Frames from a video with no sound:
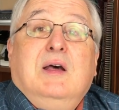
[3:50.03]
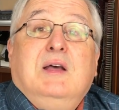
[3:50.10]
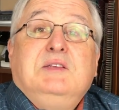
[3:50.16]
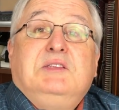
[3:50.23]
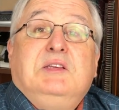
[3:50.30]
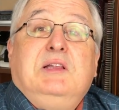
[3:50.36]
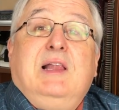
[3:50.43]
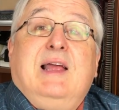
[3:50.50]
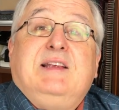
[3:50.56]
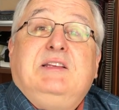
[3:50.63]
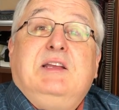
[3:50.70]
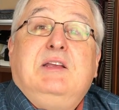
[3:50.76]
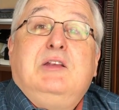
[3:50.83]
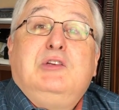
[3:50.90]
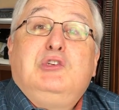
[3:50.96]
I
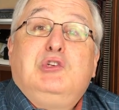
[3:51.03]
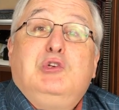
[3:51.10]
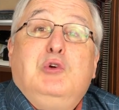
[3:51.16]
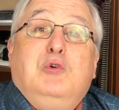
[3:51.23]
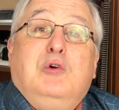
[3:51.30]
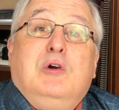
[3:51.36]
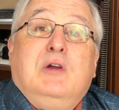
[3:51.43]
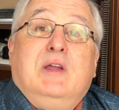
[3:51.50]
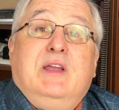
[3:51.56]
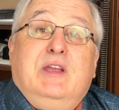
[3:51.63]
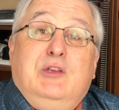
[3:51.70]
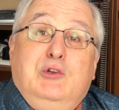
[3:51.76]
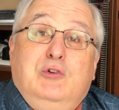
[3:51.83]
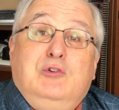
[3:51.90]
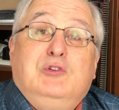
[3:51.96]
selected a store
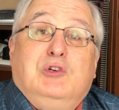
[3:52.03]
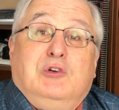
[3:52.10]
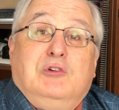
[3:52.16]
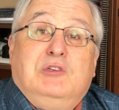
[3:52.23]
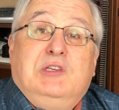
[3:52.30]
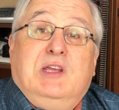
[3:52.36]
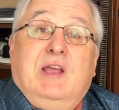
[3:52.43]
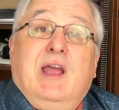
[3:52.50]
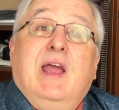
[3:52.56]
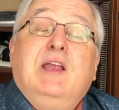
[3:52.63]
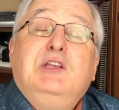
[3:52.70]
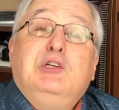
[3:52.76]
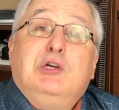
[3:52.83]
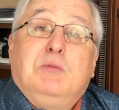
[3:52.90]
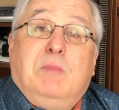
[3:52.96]
in New Jersey
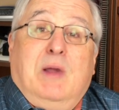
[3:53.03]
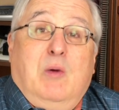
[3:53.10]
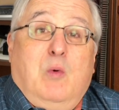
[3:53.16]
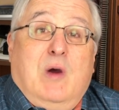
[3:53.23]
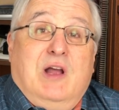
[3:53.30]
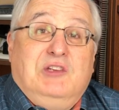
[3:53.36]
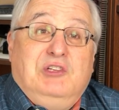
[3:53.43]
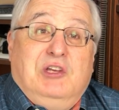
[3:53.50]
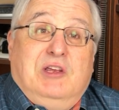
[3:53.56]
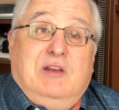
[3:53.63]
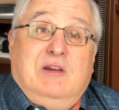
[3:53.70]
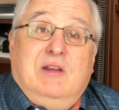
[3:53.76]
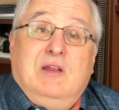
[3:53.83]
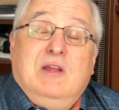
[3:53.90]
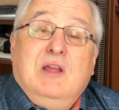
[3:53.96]
and took my watch in.
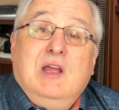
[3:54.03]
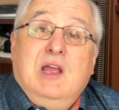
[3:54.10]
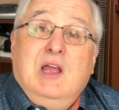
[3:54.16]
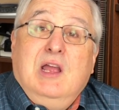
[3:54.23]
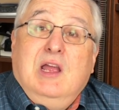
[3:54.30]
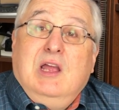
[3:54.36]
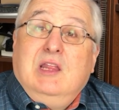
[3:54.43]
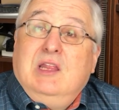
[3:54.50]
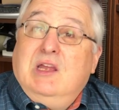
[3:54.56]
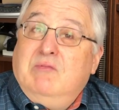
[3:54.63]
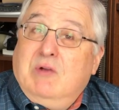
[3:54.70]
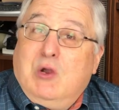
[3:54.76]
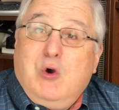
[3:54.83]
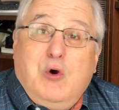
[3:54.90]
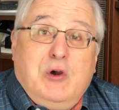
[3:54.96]
They
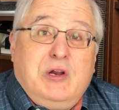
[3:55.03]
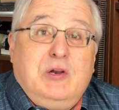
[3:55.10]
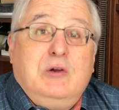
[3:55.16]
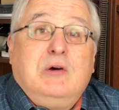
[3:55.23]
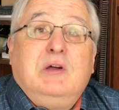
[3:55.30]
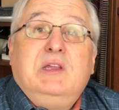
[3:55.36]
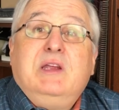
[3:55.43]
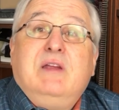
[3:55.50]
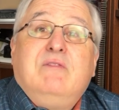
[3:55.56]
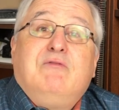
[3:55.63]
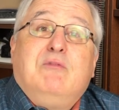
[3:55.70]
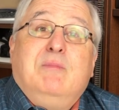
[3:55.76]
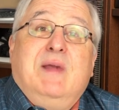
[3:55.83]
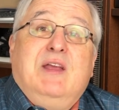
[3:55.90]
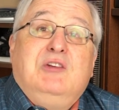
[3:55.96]
recorded all the
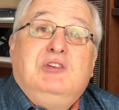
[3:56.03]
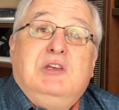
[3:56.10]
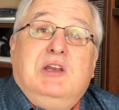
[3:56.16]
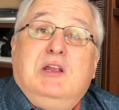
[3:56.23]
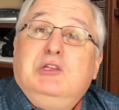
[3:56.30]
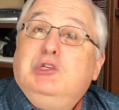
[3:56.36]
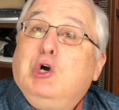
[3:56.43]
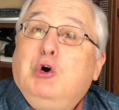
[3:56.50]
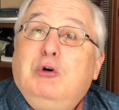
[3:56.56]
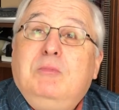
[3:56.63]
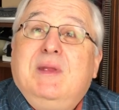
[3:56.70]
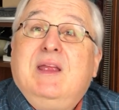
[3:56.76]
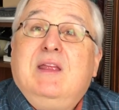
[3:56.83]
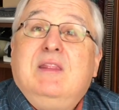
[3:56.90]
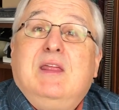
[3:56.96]
information and told
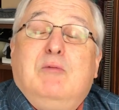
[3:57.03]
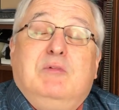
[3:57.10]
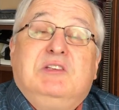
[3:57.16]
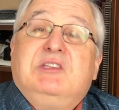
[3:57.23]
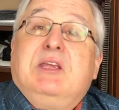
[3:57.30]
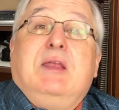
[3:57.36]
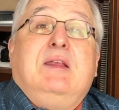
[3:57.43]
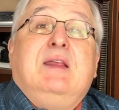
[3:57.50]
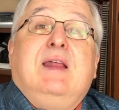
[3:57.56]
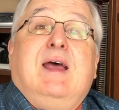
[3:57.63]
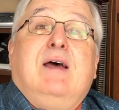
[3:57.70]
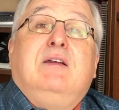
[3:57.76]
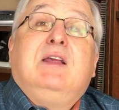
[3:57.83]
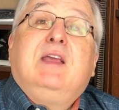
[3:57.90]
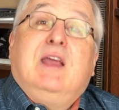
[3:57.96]
me they would send it
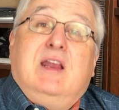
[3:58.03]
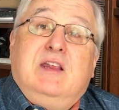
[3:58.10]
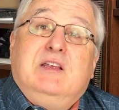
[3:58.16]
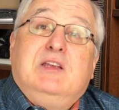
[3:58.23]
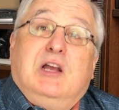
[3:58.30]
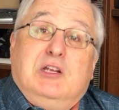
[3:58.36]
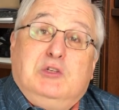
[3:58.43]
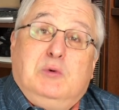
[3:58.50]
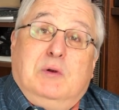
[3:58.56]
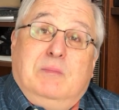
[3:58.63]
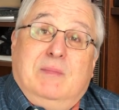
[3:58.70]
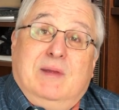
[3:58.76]
out and get in touch with